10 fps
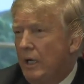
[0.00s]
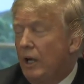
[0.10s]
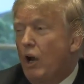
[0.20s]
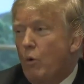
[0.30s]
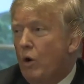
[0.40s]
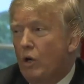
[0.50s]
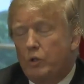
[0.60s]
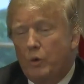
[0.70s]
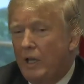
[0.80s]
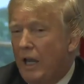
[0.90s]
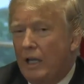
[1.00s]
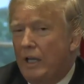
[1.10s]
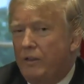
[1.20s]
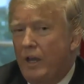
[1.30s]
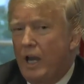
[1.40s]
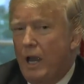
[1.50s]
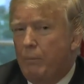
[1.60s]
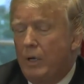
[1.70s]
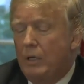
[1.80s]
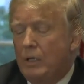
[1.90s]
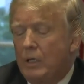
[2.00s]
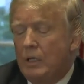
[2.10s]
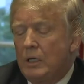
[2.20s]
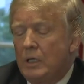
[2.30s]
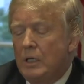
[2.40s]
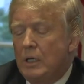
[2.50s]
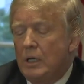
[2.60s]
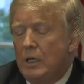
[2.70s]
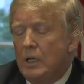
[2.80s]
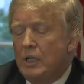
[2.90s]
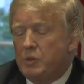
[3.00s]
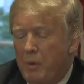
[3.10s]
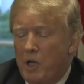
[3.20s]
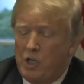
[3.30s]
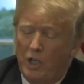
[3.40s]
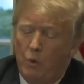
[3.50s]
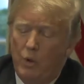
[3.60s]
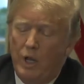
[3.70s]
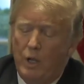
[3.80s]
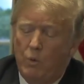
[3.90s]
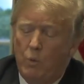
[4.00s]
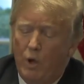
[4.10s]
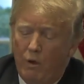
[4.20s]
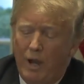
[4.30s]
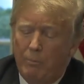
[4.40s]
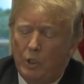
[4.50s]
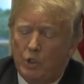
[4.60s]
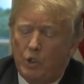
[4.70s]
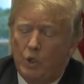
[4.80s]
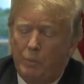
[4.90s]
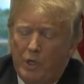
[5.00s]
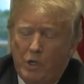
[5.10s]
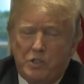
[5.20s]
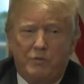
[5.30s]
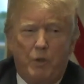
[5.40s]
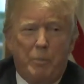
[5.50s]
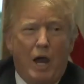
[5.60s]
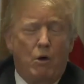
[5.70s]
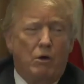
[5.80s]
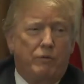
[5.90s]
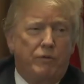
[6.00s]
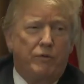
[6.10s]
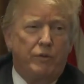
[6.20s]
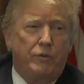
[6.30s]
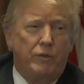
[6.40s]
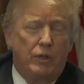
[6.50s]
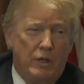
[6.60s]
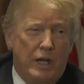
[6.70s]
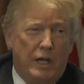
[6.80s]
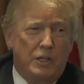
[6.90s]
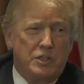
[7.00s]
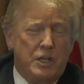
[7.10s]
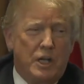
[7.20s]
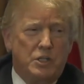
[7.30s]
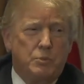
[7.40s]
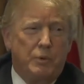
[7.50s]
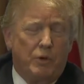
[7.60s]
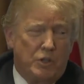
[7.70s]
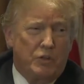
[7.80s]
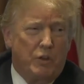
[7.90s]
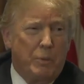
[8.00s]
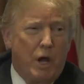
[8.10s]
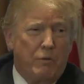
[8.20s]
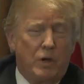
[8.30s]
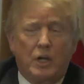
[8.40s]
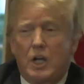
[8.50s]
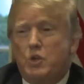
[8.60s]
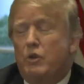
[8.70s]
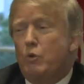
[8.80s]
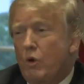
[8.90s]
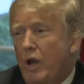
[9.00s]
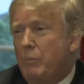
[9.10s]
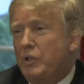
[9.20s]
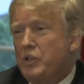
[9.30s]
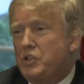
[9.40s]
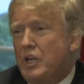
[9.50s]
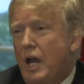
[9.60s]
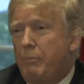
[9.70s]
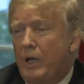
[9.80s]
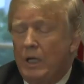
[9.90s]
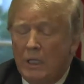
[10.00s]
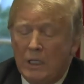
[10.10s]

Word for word: In our world, we can't let that happen, especially when we're able to, because of the power of the United States, because of the power of our country, we're able to stop it.